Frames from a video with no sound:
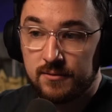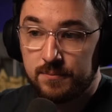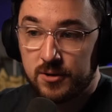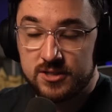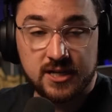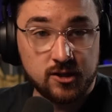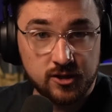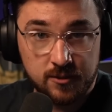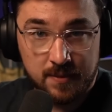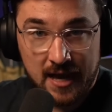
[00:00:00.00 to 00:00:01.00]

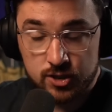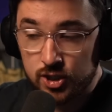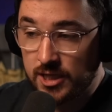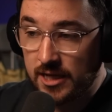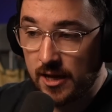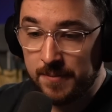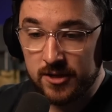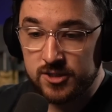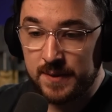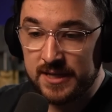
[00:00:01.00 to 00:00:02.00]
particularly passionate
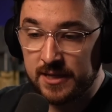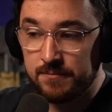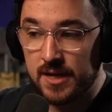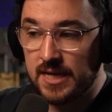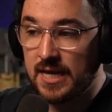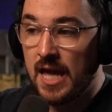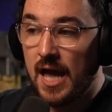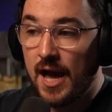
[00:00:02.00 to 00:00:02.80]
about spending money,